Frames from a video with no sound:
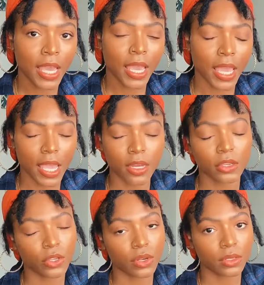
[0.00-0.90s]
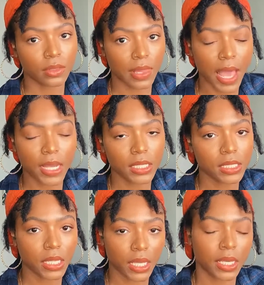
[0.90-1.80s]
in your
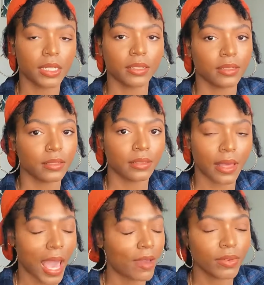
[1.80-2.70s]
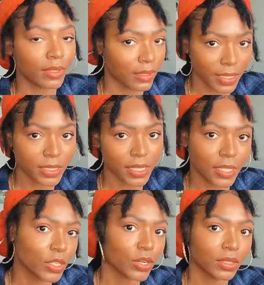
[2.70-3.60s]
locks, and having lint
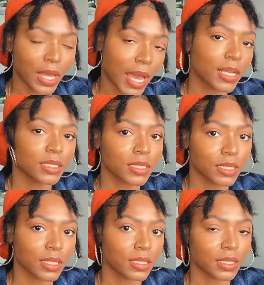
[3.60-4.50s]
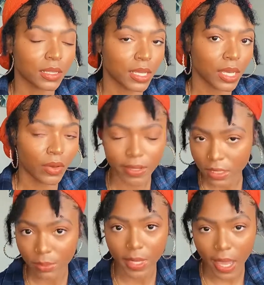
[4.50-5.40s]
in your locks is going
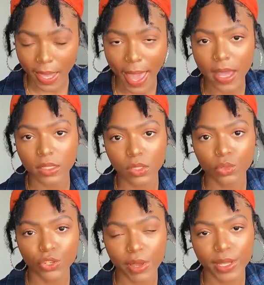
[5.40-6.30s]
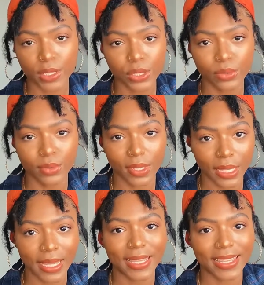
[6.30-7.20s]
to be a hassle trying to
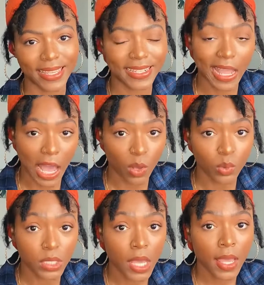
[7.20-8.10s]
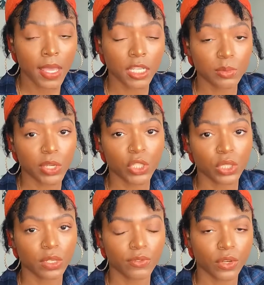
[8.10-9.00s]
get it out,
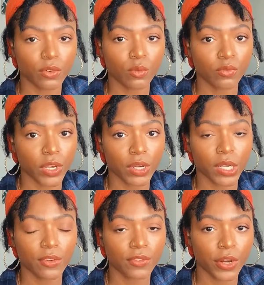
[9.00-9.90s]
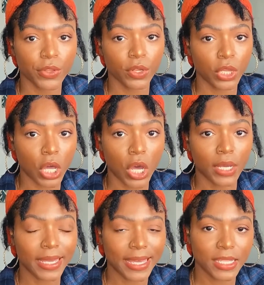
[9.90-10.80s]
especially if you're very further
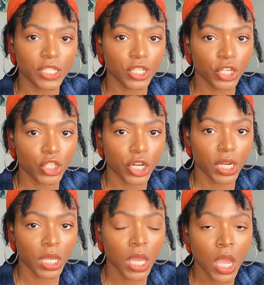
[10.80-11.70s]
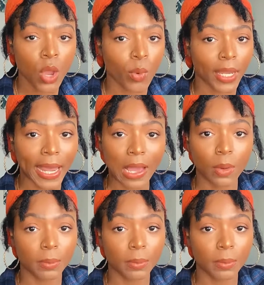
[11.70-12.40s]
along into your journey. Right now,